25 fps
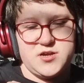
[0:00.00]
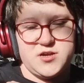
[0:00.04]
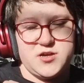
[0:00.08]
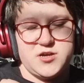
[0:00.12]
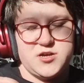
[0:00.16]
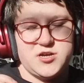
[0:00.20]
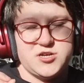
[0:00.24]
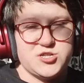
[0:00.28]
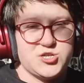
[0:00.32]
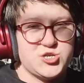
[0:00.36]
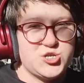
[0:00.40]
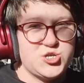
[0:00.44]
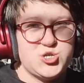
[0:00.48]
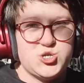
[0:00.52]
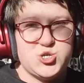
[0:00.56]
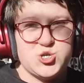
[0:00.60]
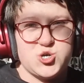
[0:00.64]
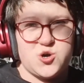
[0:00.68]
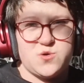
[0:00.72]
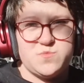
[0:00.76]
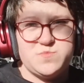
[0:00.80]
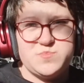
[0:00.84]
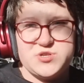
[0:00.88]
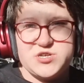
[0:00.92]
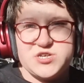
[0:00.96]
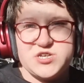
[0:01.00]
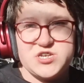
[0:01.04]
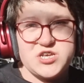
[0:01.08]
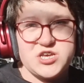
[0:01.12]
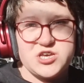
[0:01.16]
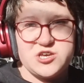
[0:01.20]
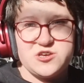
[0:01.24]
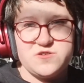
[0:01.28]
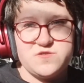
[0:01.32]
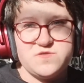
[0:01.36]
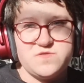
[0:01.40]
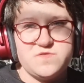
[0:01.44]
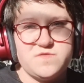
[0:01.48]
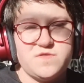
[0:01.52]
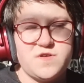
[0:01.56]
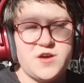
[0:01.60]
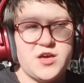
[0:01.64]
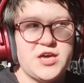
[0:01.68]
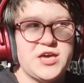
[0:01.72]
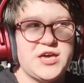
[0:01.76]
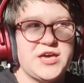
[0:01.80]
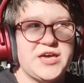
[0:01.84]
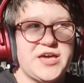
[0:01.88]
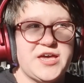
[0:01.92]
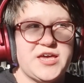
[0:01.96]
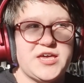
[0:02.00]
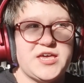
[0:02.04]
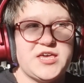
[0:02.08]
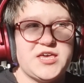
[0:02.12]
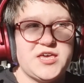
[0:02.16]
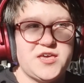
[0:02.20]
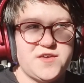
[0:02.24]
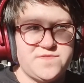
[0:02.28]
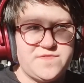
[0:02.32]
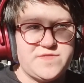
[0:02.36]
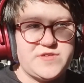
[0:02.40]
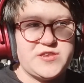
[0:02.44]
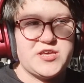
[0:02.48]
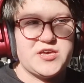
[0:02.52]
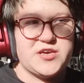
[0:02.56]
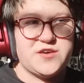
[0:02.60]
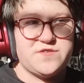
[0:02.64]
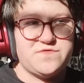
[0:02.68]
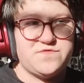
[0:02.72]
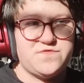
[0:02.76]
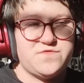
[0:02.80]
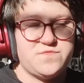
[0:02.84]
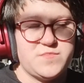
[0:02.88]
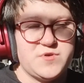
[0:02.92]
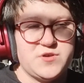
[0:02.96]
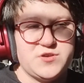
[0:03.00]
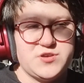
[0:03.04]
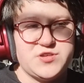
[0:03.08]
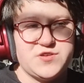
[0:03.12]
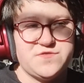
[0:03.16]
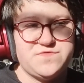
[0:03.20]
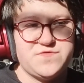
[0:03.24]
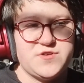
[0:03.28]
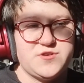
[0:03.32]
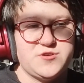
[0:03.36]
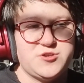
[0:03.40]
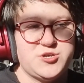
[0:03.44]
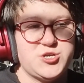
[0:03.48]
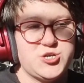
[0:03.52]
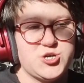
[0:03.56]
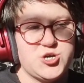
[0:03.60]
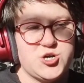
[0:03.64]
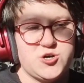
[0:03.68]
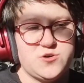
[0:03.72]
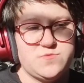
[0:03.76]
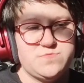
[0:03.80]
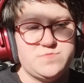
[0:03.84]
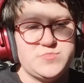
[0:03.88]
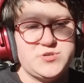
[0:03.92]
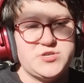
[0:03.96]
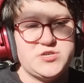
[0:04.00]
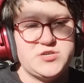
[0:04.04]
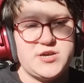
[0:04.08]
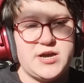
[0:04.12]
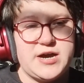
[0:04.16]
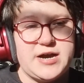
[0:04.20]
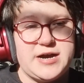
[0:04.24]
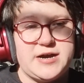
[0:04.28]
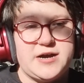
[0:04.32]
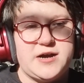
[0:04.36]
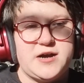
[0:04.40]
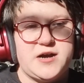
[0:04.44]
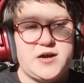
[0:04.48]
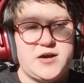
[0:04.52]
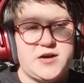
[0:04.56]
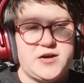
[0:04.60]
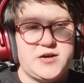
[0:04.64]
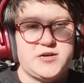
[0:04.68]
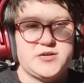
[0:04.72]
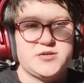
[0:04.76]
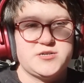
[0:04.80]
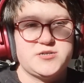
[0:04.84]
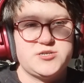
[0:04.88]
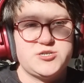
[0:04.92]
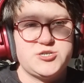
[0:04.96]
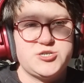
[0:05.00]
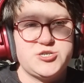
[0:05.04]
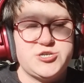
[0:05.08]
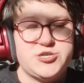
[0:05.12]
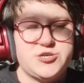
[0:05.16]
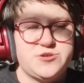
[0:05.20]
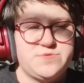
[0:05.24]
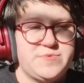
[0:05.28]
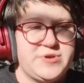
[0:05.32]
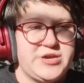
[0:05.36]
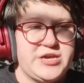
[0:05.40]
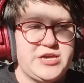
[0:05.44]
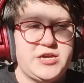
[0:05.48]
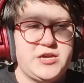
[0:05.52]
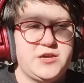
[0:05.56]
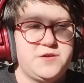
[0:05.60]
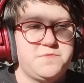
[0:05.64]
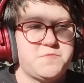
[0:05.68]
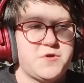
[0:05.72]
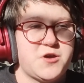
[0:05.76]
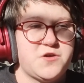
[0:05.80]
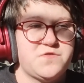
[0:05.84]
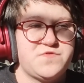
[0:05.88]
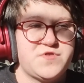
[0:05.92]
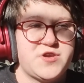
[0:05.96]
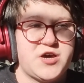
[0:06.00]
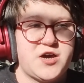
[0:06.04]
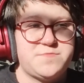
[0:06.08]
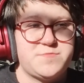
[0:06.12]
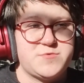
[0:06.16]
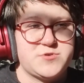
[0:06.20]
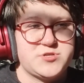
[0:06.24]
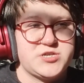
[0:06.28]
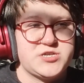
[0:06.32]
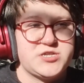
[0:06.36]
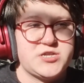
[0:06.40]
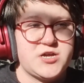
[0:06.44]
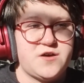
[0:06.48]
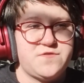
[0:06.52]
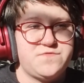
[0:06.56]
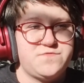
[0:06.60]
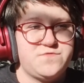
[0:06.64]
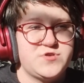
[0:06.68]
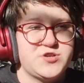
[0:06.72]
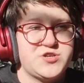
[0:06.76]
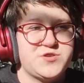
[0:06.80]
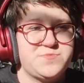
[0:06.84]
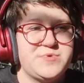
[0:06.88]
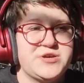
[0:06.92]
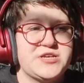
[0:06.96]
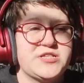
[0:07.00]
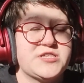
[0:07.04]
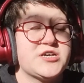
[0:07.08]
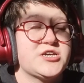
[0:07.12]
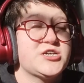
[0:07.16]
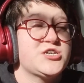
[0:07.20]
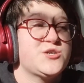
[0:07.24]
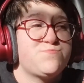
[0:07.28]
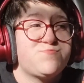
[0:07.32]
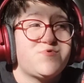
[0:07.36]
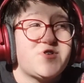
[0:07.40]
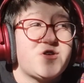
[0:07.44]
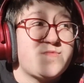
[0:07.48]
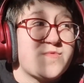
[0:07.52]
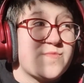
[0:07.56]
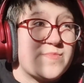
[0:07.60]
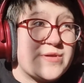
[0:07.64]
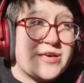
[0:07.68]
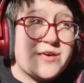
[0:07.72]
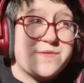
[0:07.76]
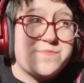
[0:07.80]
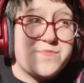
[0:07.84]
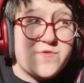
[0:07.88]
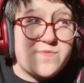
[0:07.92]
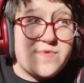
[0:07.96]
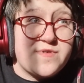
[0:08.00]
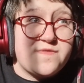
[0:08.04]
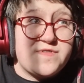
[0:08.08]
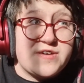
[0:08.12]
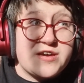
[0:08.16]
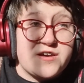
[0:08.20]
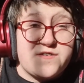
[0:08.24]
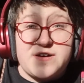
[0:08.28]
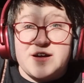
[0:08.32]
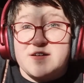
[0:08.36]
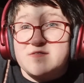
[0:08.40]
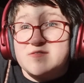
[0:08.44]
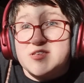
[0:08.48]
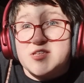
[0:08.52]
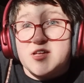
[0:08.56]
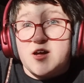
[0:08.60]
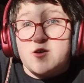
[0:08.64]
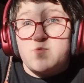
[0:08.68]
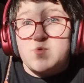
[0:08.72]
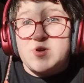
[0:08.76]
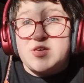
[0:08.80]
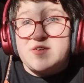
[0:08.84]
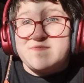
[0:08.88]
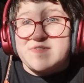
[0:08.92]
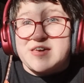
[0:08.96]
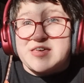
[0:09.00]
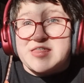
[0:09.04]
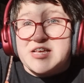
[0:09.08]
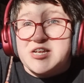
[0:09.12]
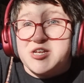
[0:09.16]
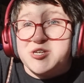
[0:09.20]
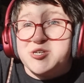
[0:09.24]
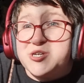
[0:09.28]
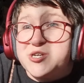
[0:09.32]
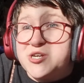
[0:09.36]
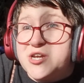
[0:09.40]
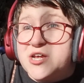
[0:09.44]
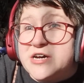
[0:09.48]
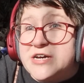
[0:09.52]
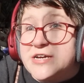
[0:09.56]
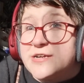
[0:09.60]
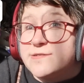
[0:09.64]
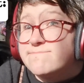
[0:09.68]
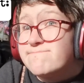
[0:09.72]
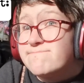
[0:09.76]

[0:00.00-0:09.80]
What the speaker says: a job to do, even if most of those jobs are to be woven up on stuff, which means I should probably pull my finger out and start weaving then, shouldn't I?